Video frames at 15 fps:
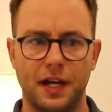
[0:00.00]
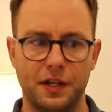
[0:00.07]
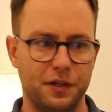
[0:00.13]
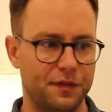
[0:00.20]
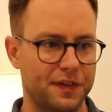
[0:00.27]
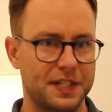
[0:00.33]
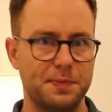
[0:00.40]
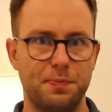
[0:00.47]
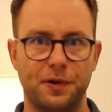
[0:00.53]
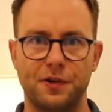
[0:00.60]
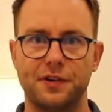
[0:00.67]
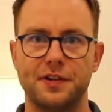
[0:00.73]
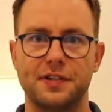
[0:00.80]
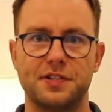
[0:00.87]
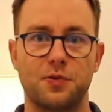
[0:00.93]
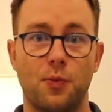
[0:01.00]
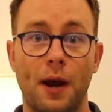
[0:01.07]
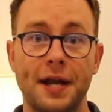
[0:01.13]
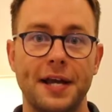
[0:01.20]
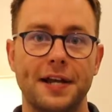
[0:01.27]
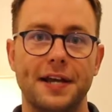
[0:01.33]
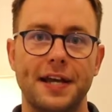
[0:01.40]
and you've experienced
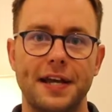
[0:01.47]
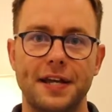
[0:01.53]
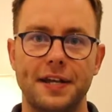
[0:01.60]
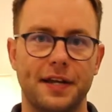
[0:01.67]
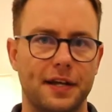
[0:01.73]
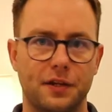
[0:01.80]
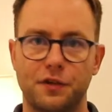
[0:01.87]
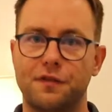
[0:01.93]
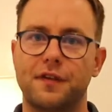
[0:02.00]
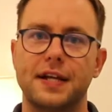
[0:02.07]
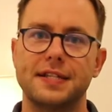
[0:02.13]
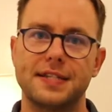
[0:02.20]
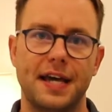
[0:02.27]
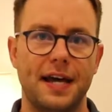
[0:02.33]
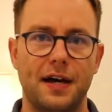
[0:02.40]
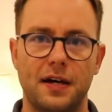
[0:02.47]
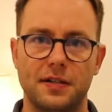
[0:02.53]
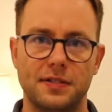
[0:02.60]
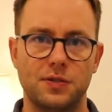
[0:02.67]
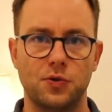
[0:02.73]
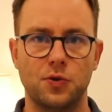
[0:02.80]
radiator heating at your friend's house,